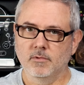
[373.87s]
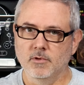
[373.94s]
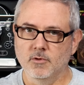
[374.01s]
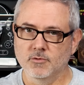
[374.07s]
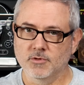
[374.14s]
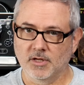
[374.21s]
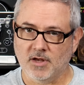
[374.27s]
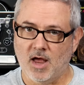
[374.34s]

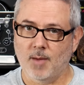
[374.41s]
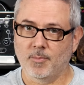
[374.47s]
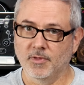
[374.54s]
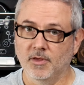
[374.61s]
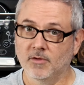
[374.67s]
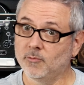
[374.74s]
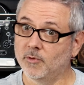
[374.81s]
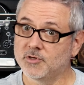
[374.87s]
use the top of
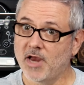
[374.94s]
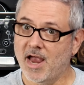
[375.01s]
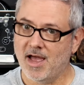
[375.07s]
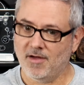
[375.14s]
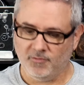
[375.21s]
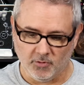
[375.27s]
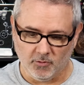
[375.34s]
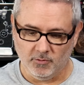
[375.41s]
this, which you
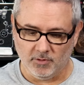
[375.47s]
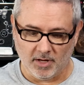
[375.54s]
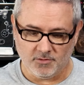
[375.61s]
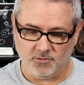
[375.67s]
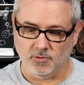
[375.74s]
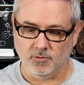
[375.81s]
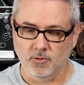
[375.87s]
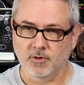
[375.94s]
have to,
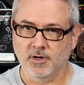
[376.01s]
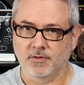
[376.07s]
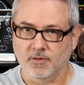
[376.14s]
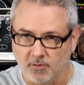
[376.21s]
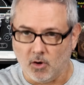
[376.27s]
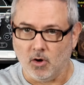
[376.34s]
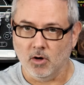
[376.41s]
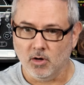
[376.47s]
unless you do it in the
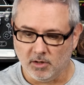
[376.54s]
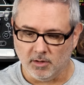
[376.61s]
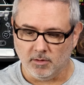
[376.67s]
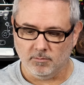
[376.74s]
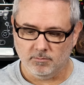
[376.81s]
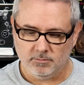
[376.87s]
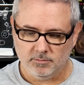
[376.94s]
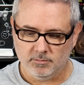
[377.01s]
dark
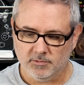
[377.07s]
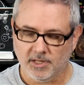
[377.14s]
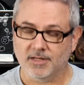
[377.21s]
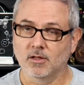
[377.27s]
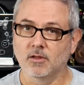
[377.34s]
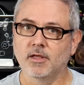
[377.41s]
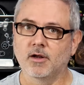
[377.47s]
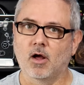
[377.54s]
and
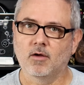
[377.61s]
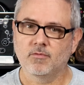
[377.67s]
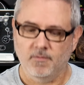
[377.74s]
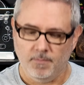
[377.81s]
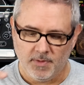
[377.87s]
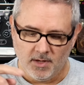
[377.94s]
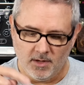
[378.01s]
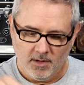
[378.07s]
take the lid off.
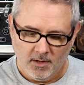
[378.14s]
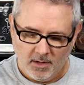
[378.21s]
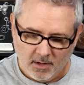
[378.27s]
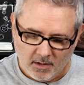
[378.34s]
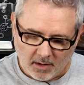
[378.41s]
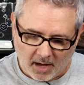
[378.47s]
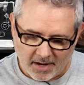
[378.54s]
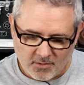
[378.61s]

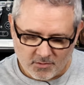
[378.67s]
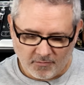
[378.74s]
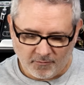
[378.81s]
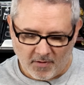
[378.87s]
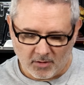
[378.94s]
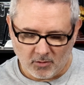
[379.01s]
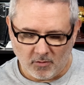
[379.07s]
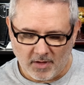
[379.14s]
I use a
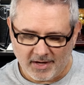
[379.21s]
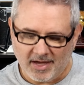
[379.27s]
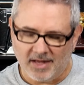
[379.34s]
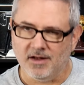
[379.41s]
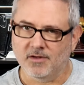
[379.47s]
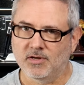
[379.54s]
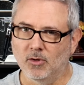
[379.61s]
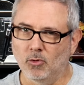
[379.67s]
funnel I
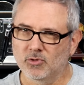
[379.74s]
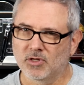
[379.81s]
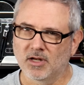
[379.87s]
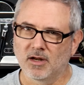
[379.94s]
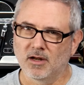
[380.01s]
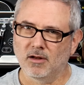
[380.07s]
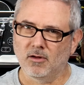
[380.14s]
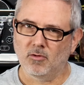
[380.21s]
kind of tilted
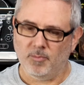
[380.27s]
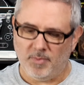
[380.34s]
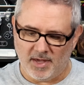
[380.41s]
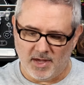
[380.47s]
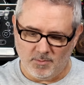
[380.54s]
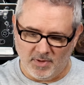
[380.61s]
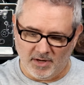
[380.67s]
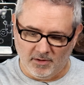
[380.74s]
it a little
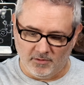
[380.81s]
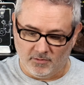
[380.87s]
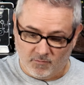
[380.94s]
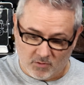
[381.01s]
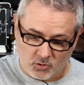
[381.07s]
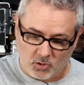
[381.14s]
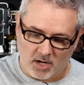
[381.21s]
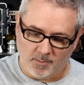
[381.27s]
bit because
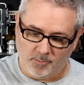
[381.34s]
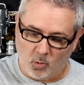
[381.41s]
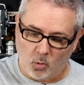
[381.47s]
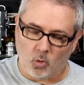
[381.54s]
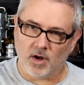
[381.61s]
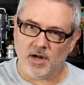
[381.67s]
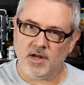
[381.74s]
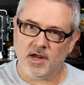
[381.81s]
if you try to
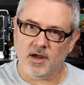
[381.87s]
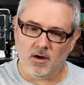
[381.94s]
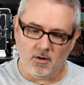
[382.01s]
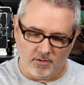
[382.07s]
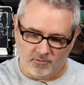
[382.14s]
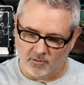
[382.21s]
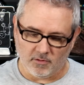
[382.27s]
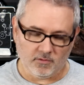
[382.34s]
pour in
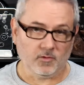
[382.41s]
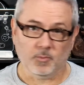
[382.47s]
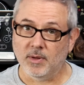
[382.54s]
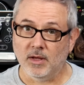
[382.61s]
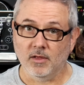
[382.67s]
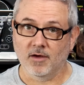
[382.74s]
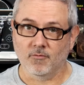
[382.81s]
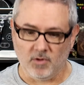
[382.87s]
here, it's going to
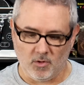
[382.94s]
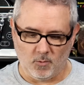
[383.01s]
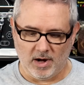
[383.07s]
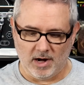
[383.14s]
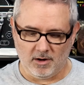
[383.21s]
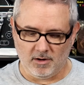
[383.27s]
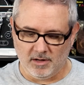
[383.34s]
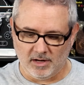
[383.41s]
spill
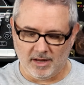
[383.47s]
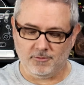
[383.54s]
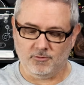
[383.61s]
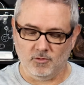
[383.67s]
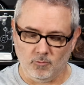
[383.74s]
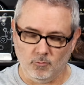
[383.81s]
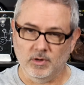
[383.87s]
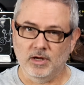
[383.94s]
everywhere
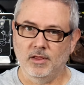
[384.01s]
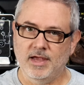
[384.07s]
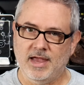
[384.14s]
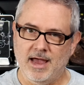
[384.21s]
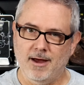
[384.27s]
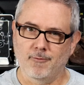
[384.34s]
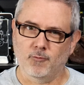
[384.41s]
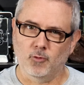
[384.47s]
unless you're really
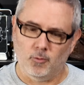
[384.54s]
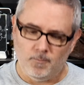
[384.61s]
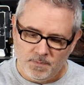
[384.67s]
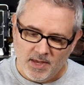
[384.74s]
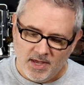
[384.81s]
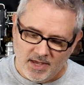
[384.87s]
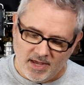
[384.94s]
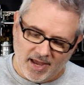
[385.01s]
careful
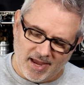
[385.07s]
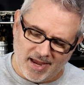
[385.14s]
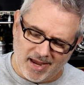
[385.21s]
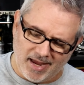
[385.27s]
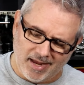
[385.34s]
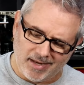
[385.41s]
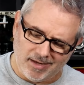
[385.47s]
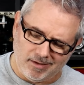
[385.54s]

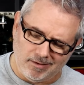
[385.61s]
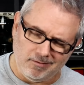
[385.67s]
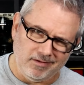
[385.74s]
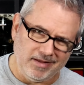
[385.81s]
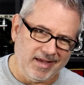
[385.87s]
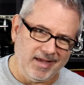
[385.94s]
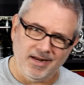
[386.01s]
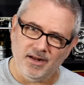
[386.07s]
and
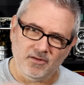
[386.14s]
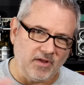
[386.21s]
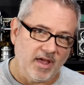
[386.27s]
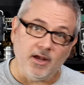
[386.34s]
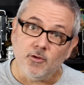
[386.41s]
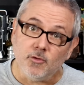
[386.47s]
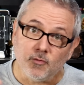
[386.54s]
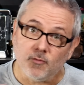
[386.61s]
then it
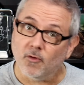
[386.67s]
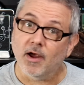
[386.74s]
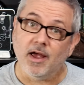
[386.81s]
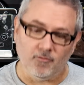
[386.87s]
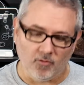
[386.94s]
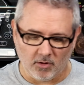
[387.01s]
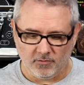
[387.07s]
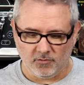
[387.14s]
takes
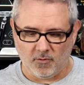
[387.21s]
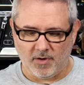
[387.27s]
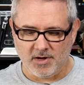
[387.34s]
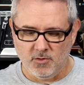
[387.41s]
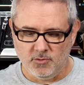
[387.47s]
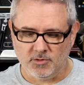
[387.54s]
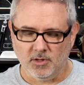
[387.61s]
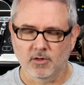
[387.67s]
forever. So I
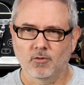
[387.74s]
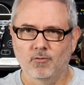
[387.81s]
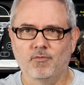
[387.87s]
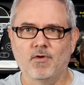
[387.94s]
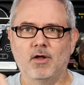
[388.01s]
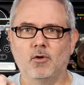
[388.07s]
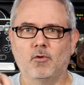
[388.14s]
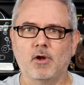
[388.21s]
used a little
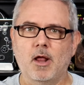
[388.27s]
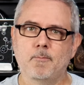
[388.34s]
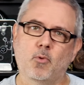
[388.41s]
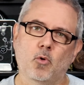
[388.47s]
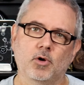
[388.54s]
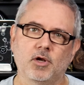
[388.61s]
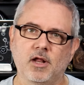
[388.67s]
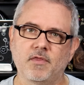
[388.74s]
funnel and I
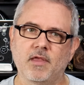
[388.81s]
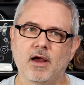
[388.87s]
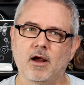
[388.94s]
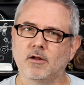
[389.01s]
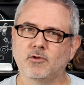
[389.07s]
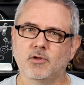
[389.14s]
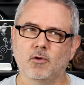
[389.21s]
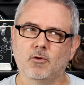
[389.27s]
poured it in
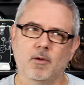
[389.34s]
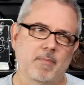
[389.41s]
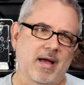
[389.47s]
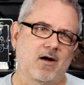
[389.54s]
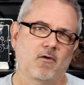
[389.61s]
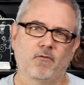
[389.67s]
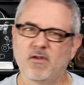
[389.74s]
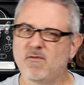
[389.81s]
there. It took
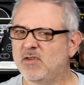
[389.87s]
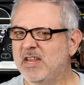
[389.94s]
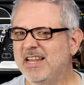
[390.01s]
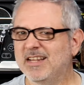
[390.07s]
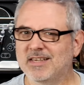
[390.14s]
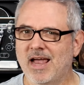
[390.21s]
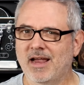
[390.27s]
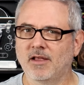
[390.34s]
about
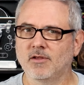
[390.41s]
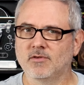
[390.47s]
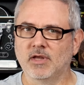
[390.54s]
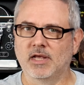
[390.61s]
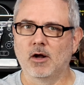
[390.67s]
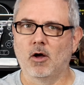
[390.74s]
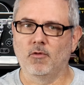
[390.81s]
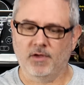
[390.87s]
15 seconds to
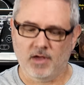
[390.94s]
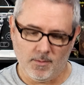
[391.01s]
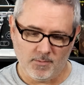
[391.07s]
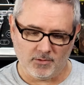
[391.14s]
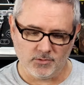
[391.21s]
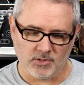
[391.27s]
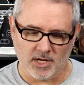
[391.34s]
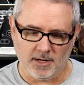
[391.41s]
get all the
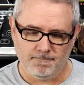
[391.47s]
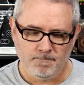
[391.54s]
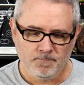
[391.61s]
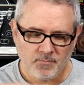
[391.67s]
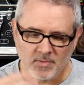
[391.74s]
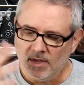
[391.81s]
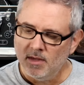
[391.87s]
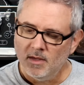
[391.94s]
chemicals in,
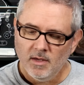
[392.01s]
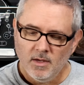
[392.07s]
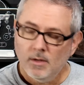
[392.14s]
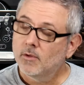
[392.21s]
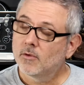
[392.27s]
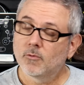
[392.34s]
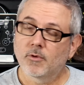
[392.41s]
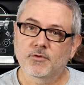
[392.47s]

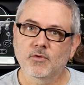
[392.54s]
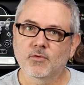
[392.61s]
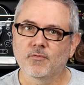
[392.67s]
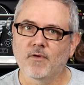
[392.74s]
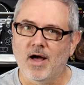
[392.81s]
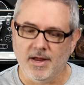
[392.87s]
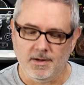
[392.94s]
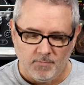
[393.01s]
which is
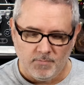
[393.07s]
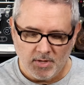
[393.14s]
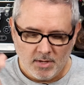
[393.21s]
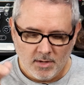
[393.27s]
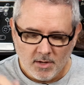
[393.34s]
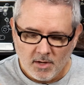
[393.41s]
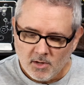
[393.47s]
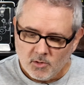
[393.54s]
fine.
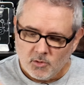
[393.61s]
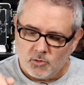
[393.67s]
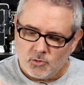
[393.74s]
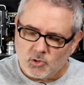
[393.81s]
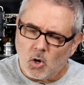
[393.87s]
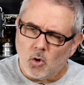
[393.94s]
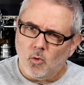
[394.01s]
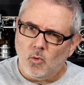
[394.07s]

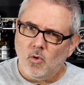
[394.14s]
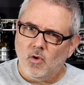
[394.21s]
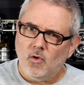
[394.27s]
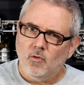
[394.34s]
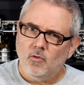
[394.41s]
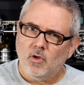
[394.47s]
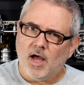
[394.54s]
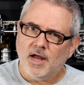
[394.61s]
So
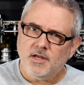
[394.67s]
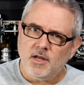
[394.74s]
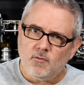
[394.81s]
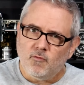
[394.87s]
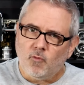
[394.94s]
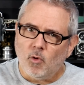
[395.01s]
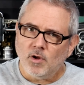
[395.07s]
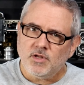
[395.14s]
I
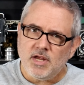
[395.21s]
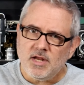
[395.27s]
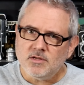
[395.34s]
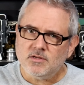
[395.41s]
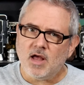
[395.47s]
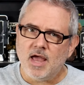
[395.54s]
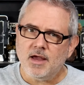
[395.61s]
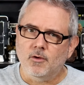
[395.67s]
did 14
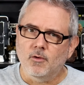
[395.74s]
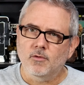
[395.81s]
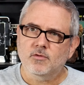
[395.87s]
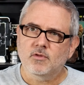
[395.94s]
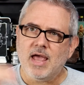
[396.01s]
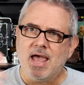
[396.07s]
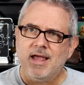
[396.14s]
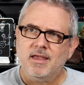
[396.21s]
cycles.
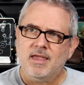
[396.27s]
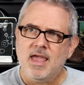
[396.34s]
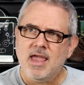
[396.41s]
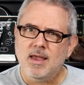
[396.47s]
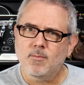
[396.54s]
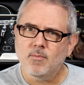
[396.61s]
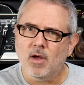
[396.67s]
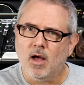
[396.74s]
That
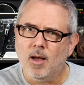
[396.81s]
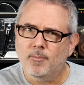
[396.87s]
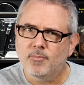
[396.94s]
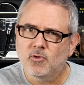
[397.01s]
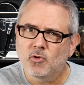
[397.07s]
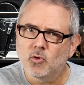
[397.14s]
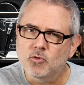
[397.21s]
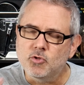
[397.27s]
came
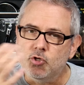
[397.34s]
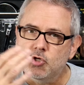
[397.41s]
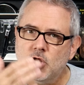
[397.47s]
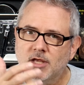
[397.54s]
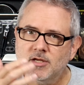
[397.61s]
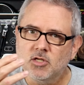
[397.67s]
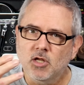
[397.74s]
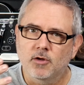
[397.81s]
up to
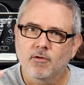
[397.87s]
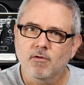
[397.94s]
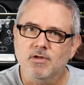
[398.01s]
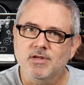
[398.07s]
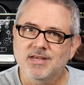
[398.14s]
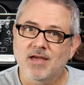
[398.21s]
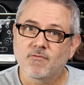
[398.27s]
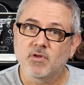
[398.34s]
just under
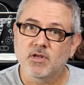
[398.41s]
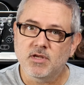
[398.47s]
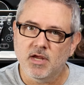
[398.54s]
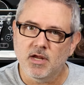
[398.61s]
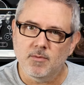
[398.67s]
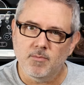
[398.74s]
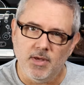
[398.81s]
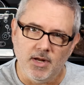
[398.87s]

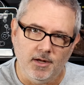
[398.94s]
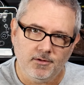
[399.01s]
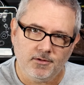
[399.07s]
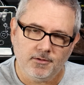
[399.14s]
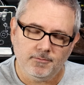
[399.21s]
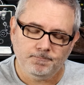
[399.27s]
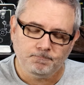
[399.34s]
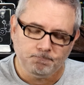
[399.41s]
17 minutes.